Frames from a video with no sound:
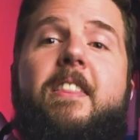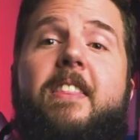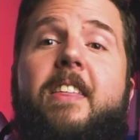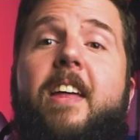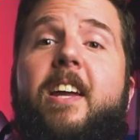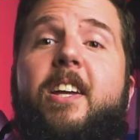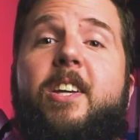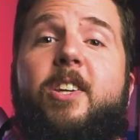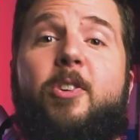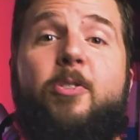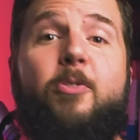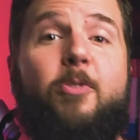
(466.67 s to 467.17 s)

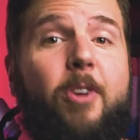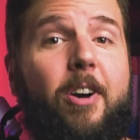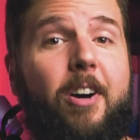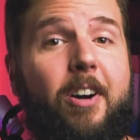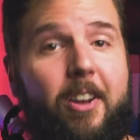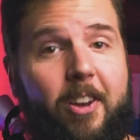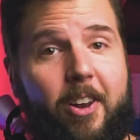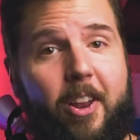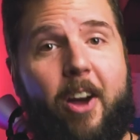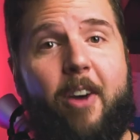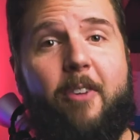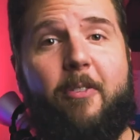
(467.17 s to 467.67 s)
Thank you a
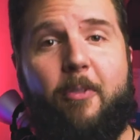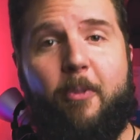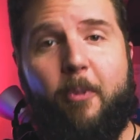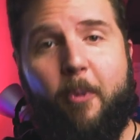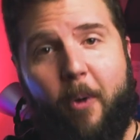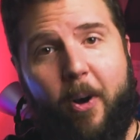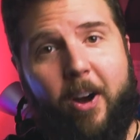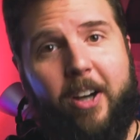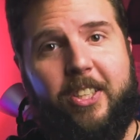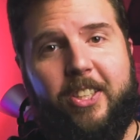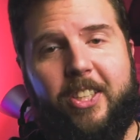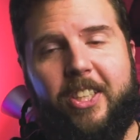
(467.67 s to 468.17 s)
lot for
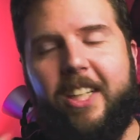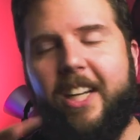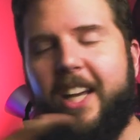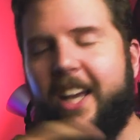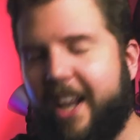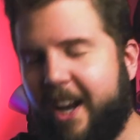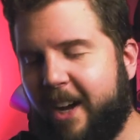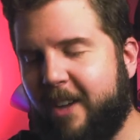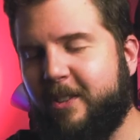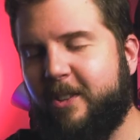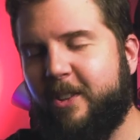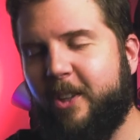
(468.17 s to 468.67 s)
watching,
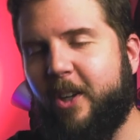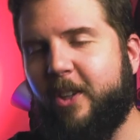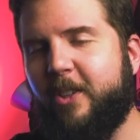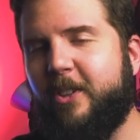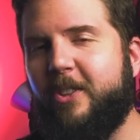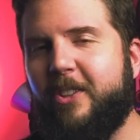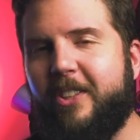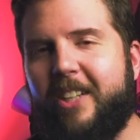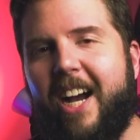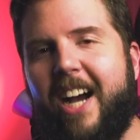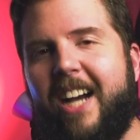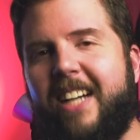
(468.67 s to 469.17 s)
and I'll talk
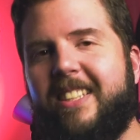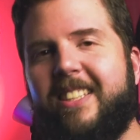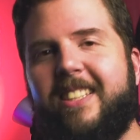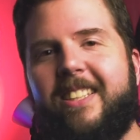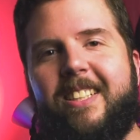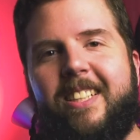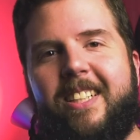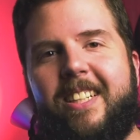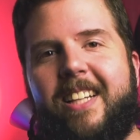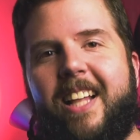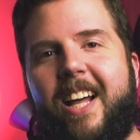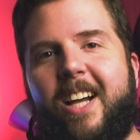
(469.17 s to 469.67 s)
to you guys in
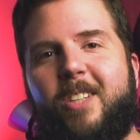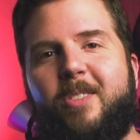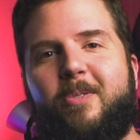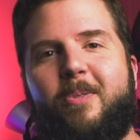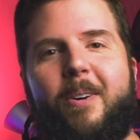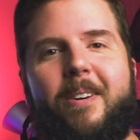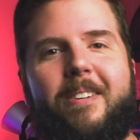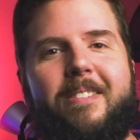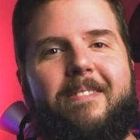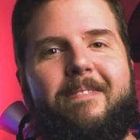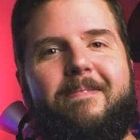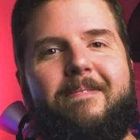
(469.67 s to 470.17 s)
the next one.